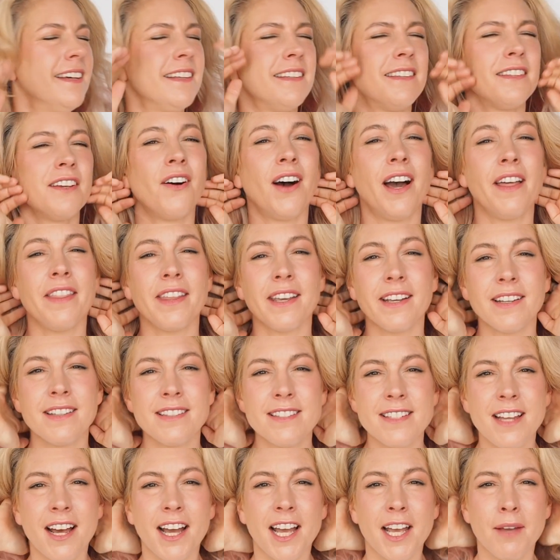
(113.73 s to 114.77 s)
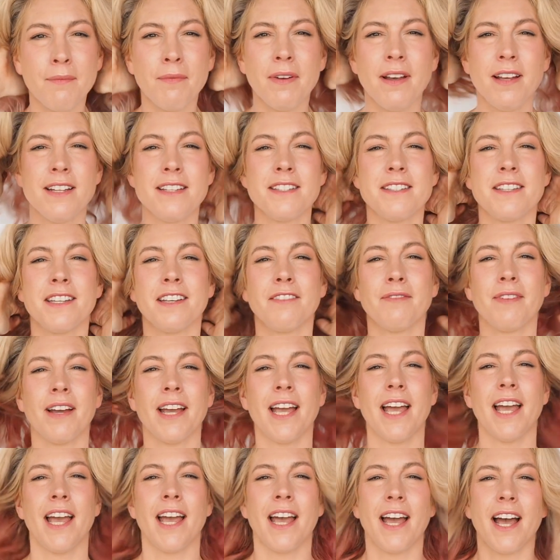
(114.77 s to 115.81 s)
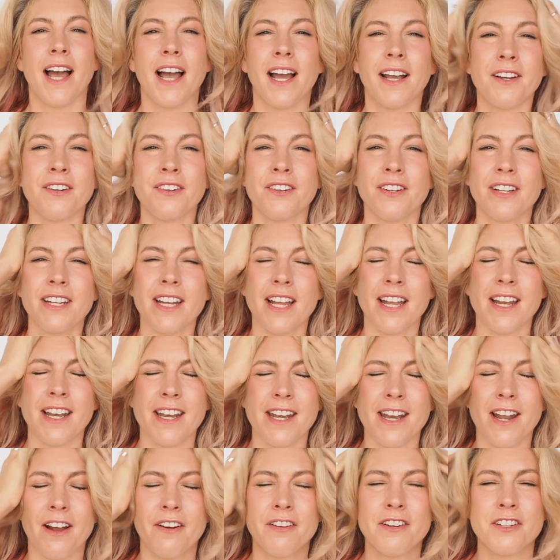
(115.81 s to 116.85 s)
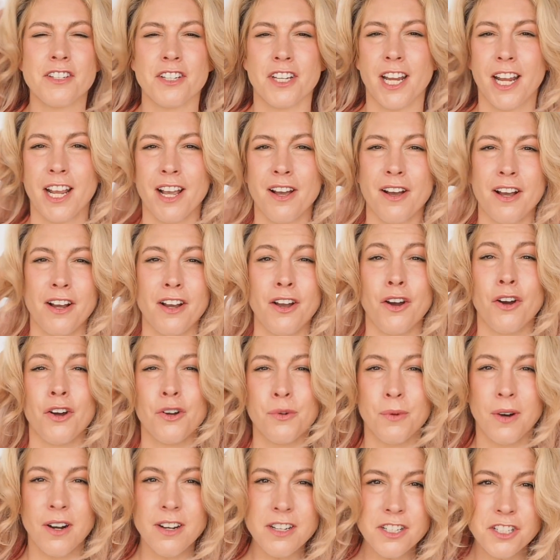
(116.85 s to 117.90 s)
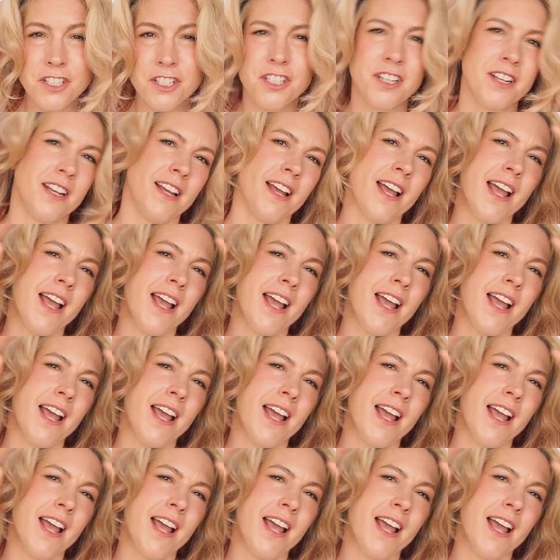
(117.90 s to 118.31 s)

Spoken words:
So I think it's time to give my hair a good nourishing co-wash.